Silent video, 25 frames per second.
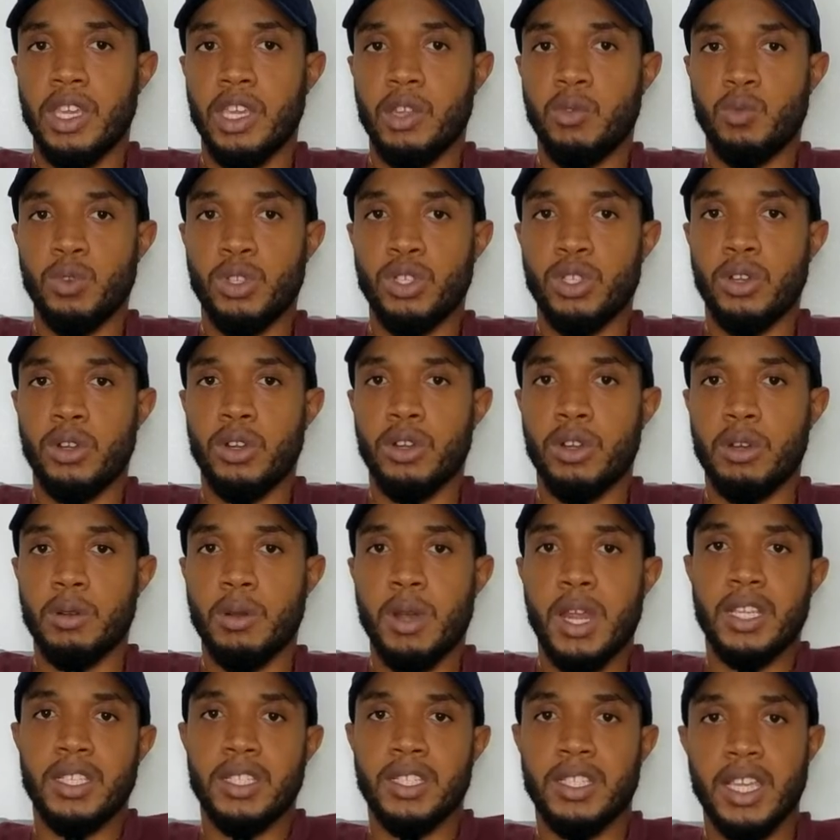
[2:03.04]
in return. And I'm
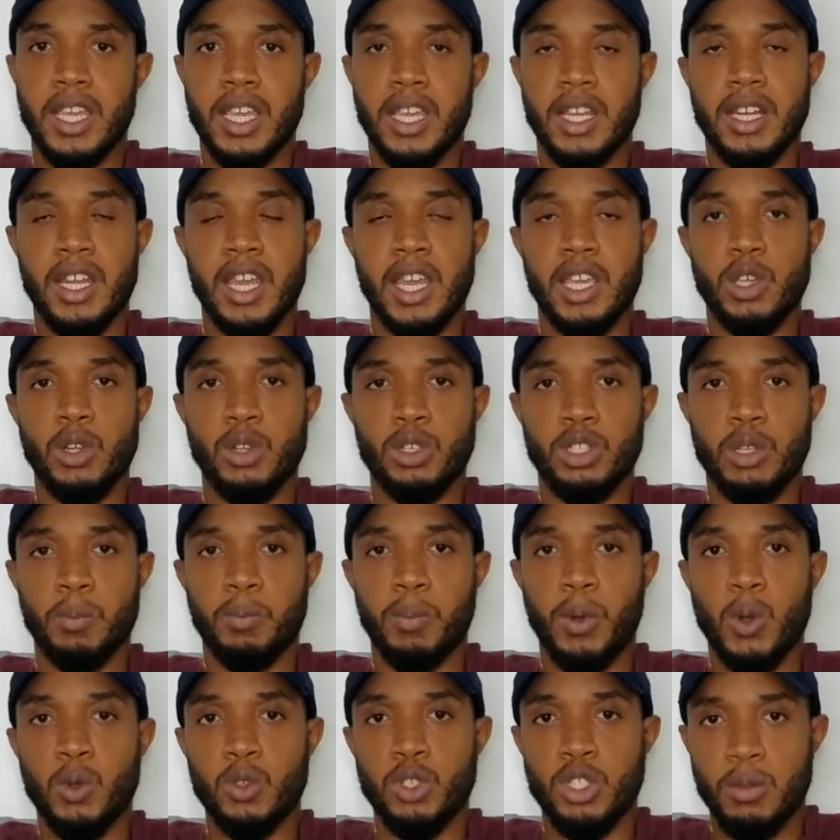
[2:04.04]
not saying that you're
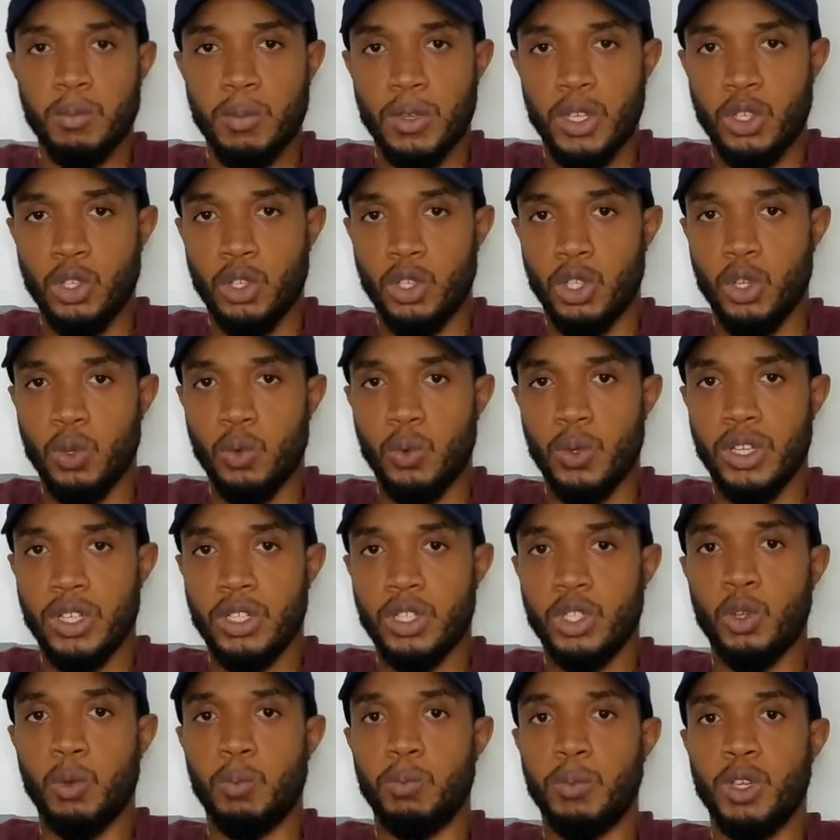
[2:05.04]
supposed to be doing
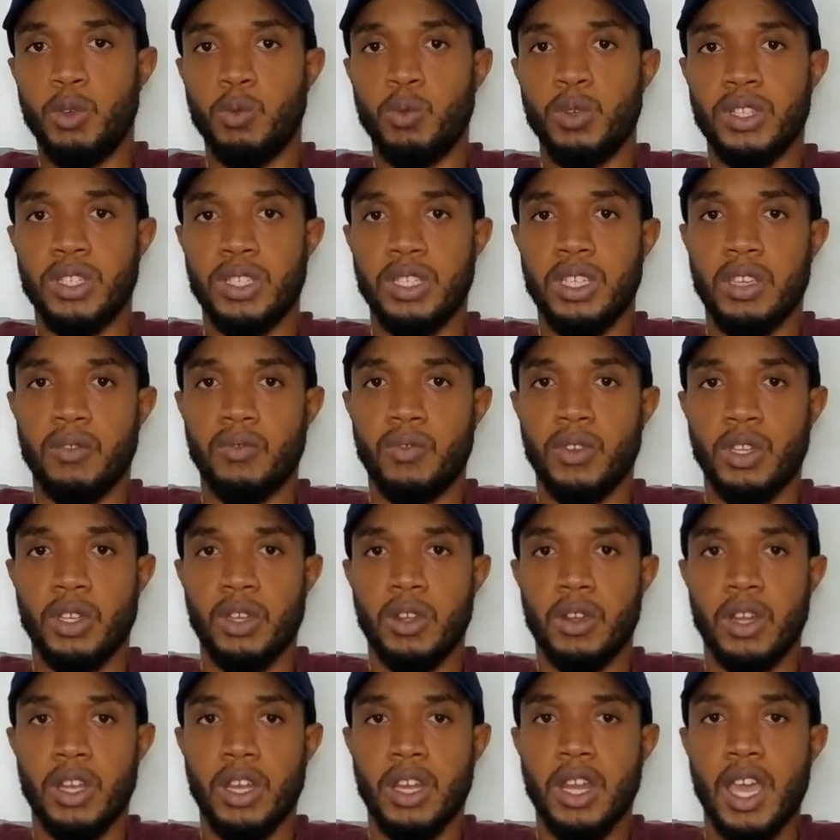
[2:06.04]
to be receiving. You're
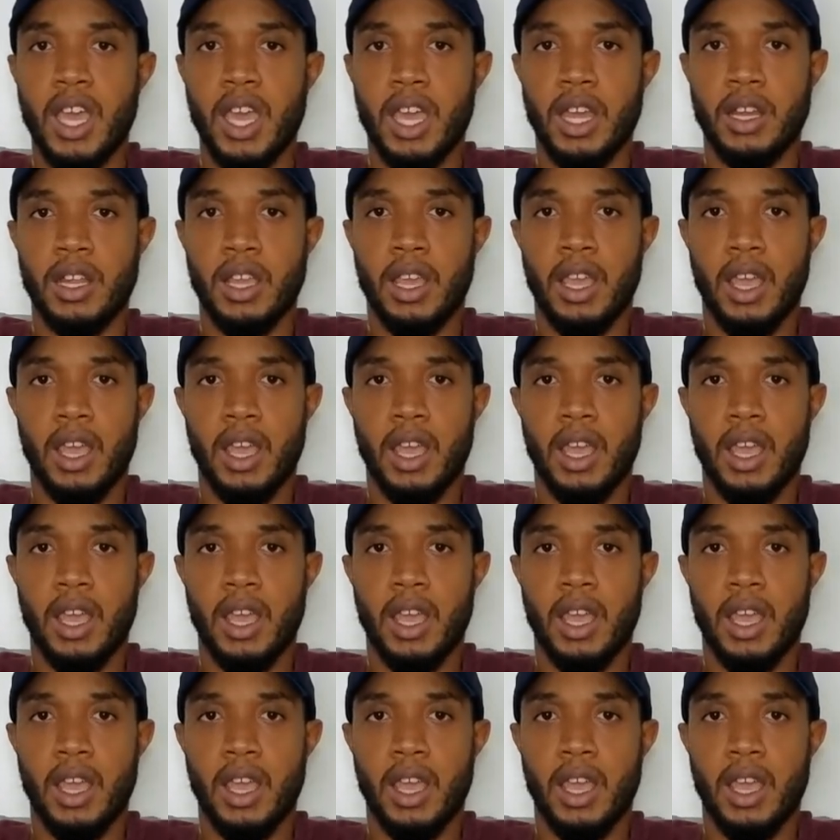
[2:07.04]
not.